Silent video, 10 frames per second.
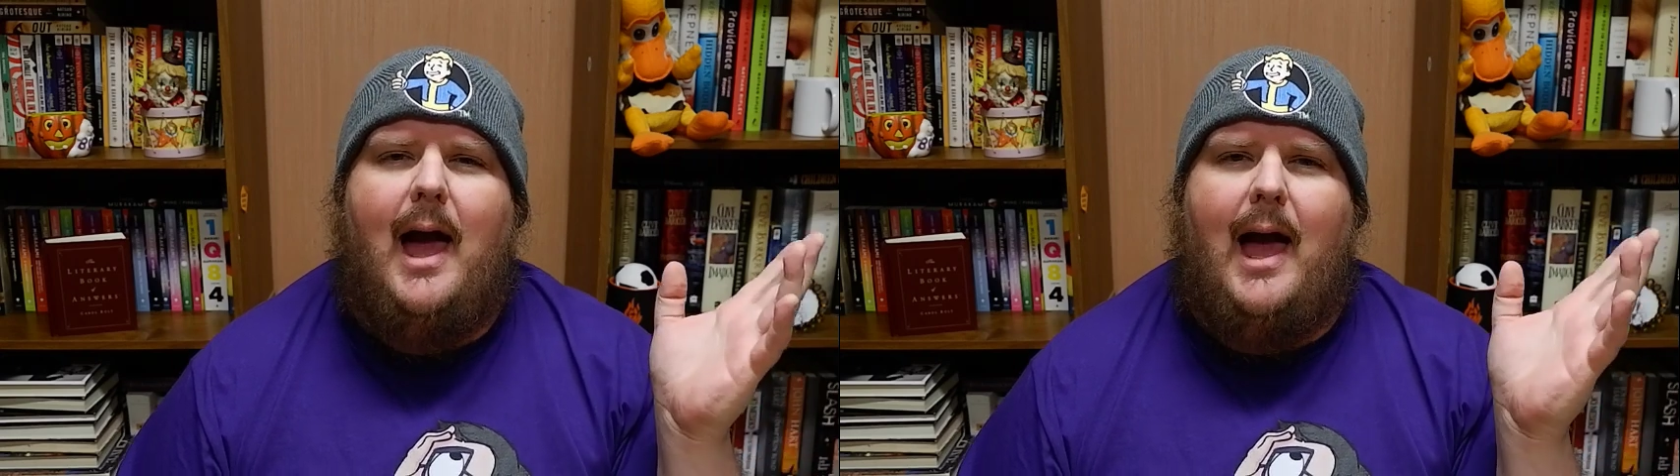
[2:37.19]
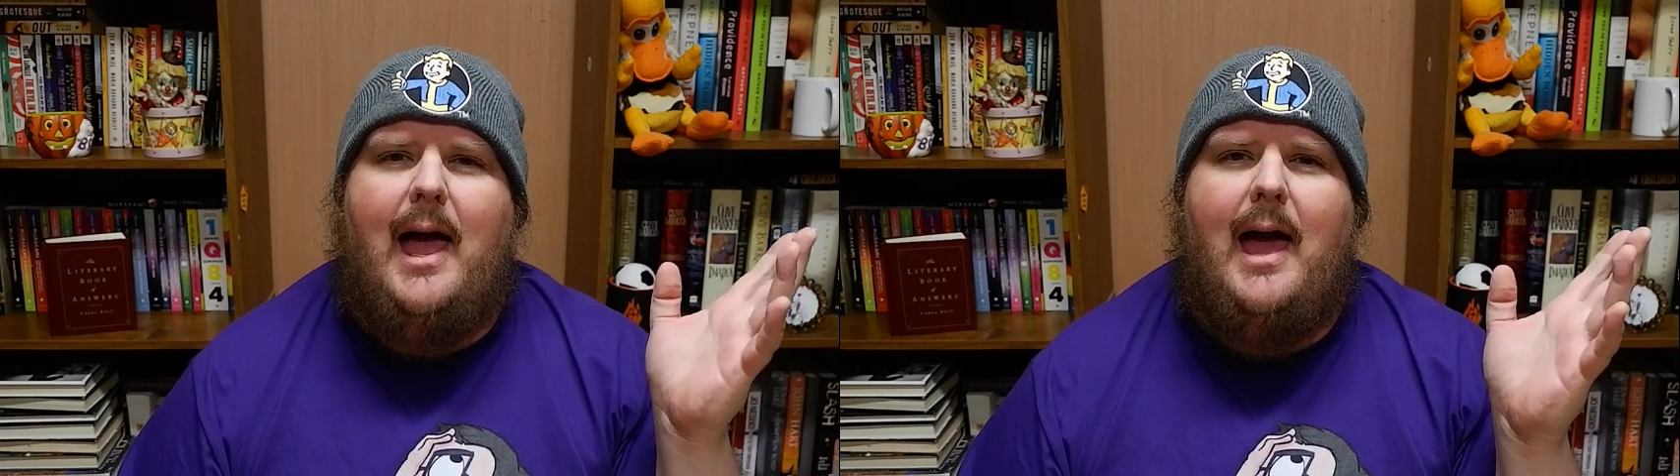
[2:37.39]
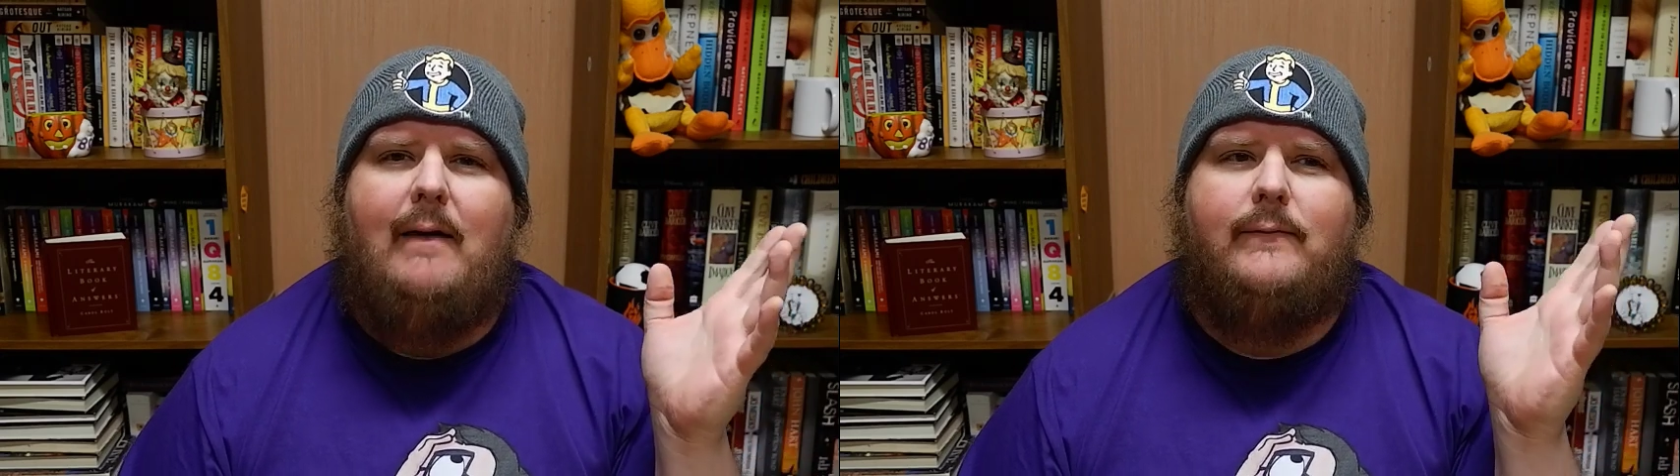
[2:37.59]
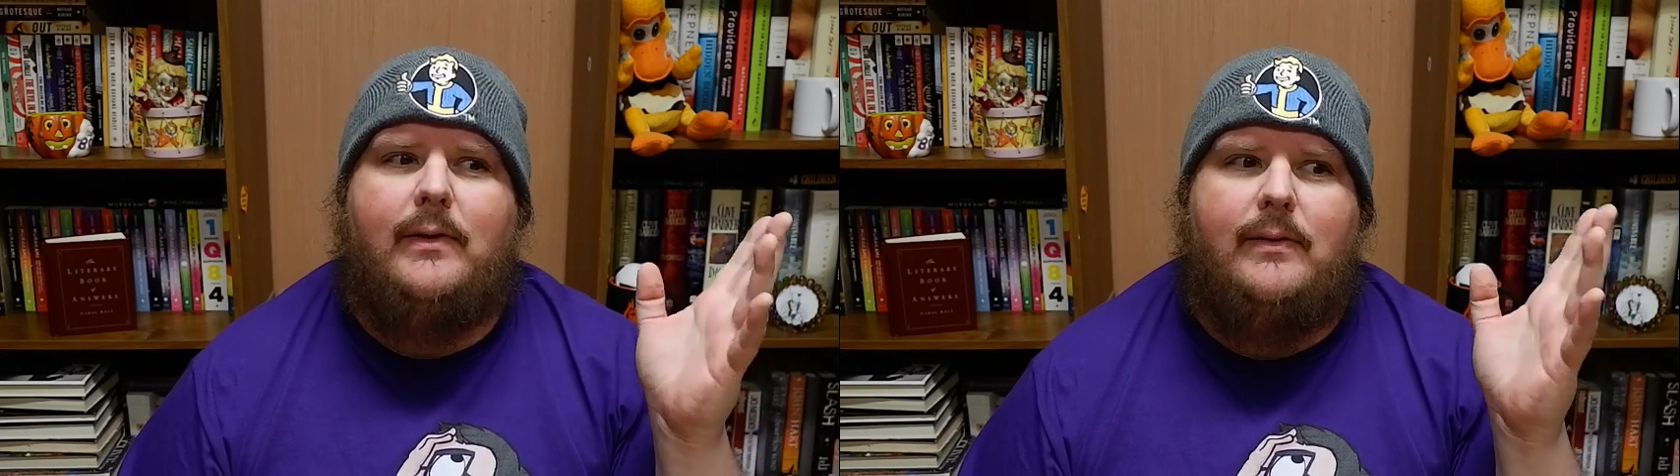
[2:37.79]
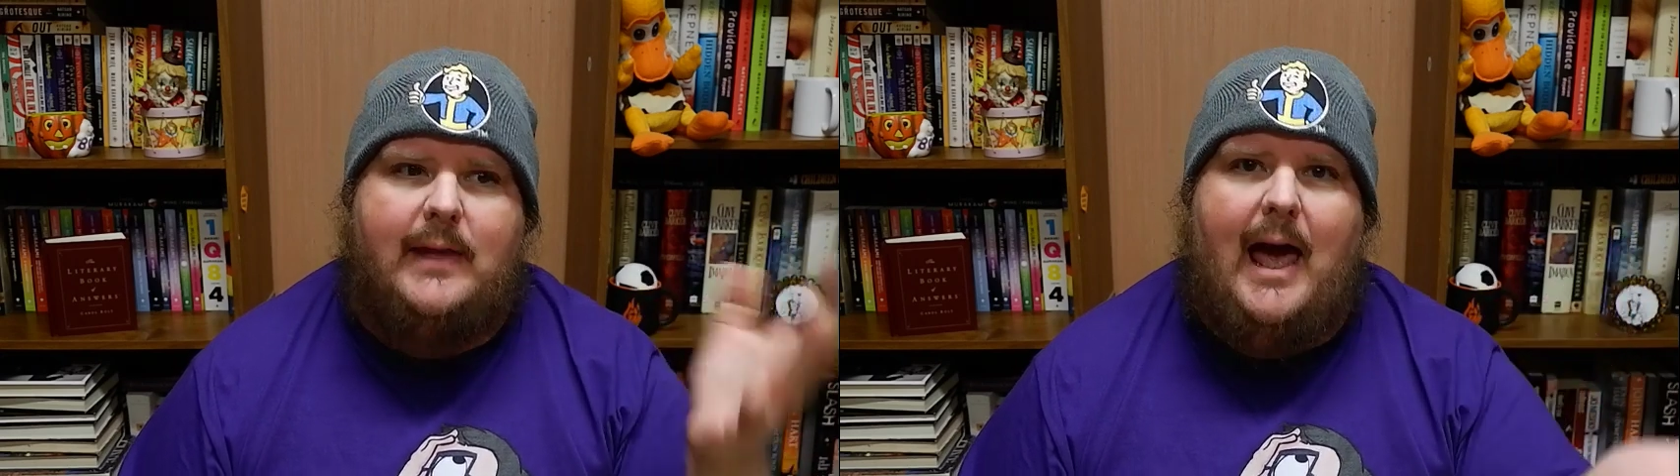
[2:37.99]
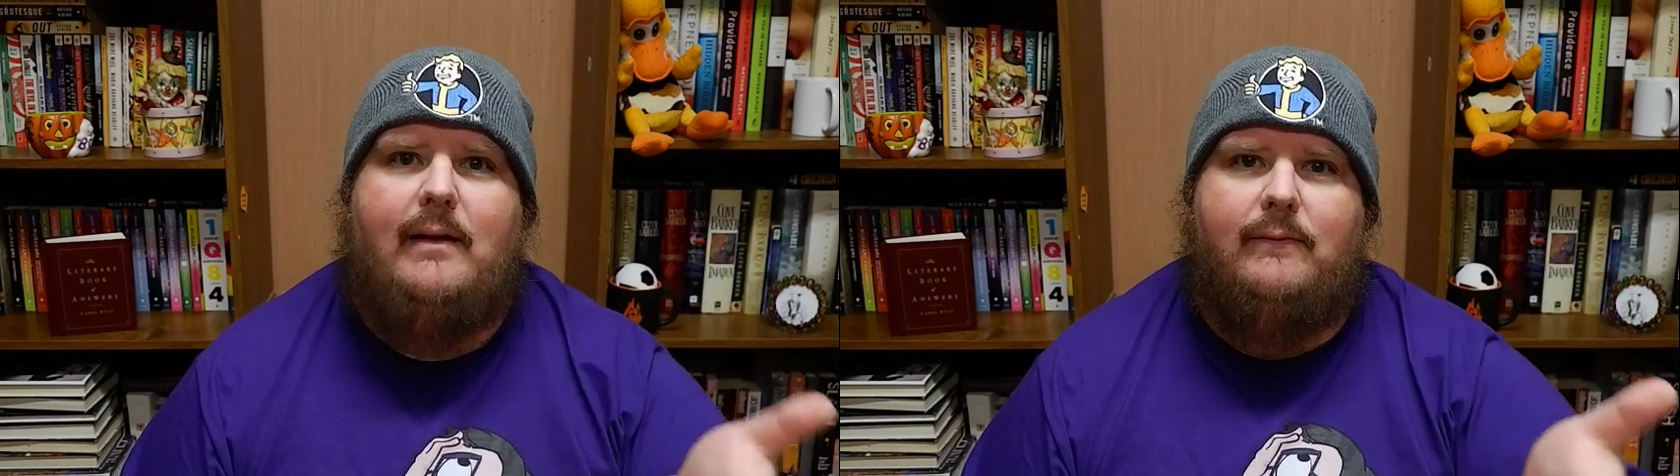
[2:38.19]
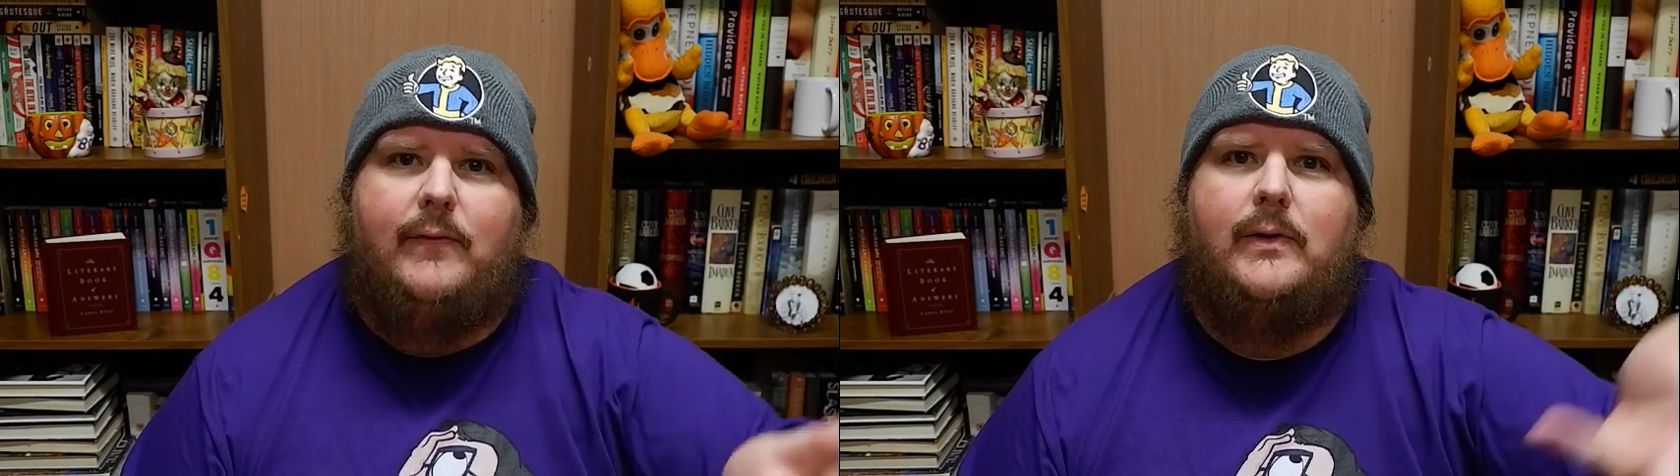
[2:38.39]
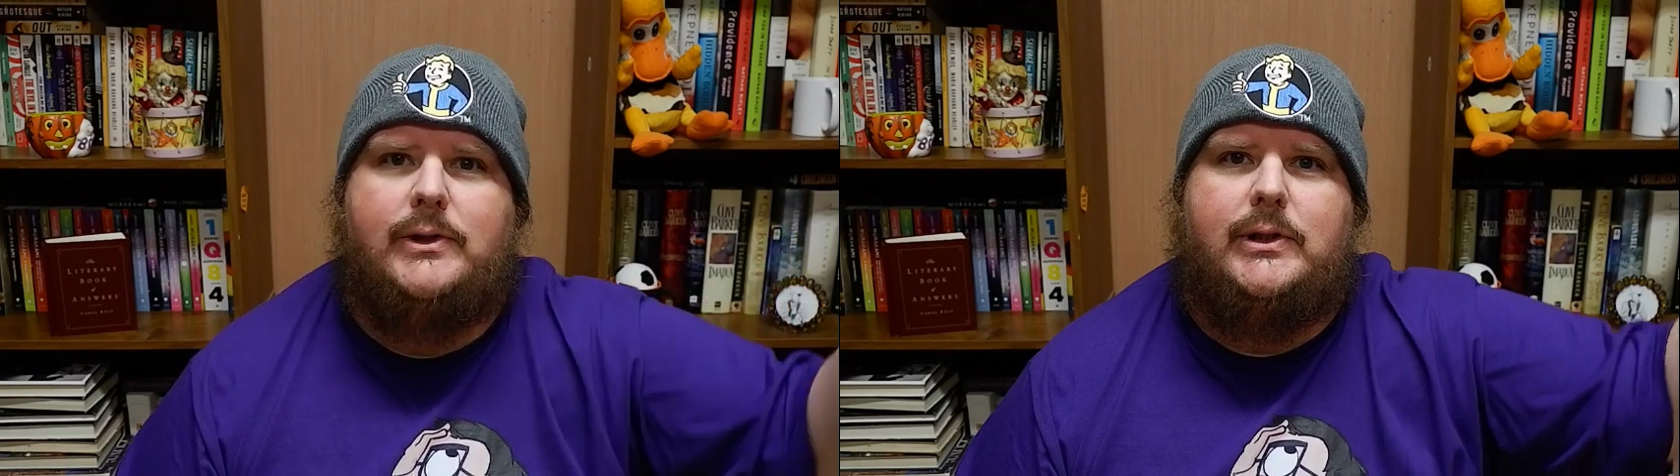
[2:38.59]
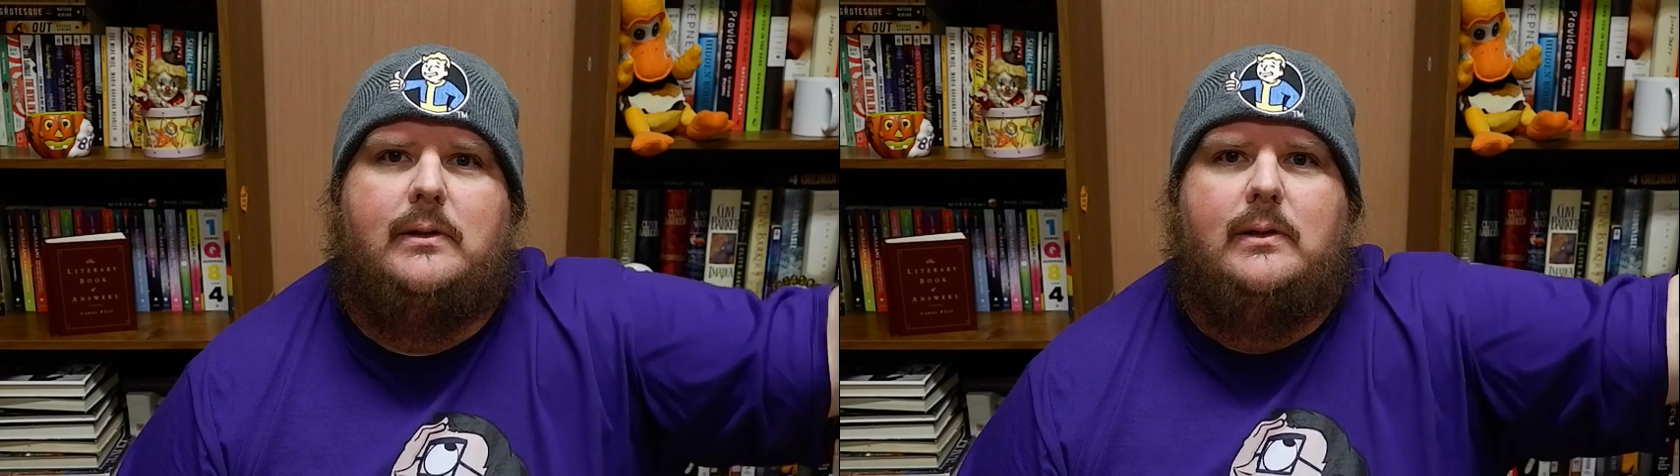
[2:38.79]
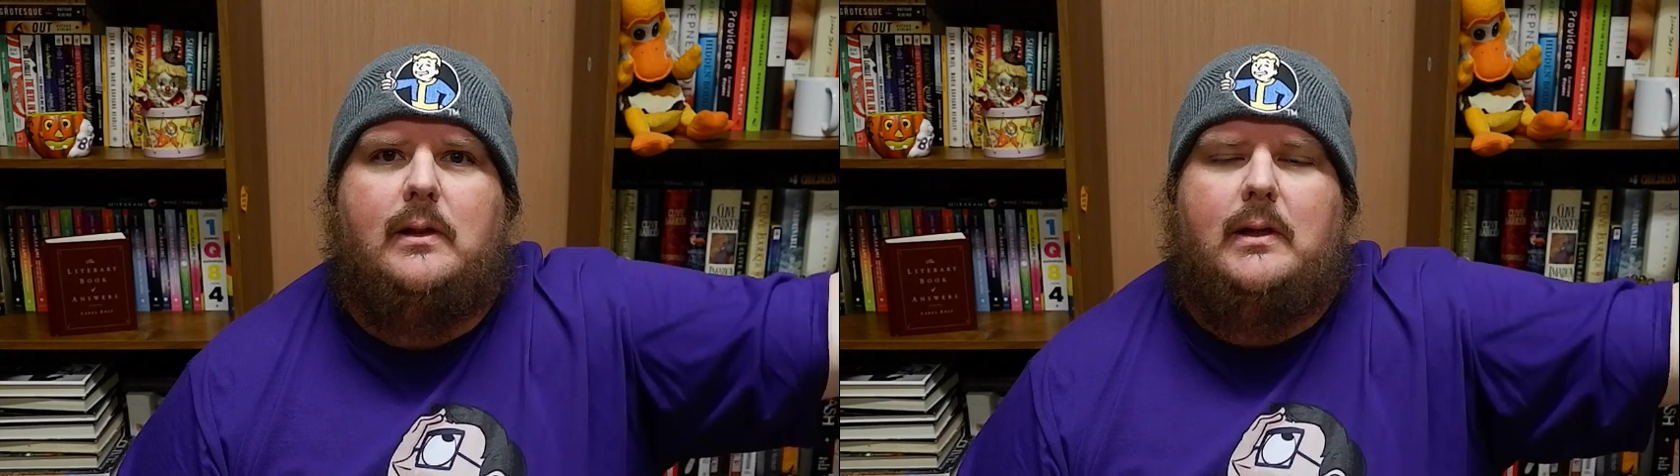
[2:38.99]
I have that
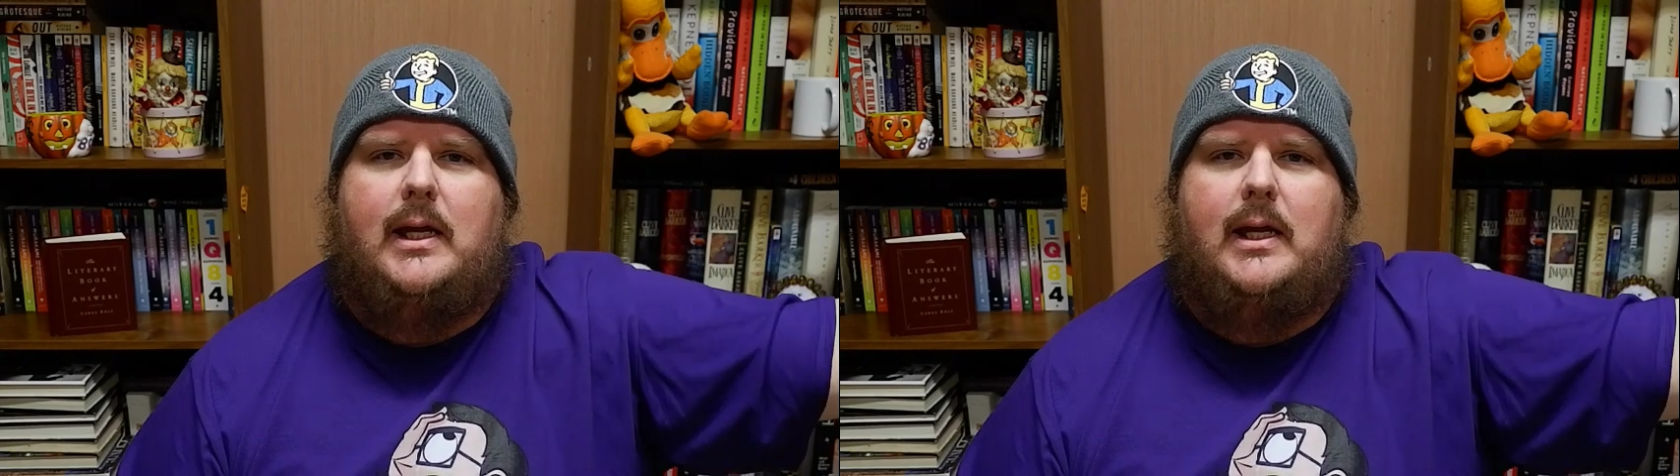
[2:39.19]
version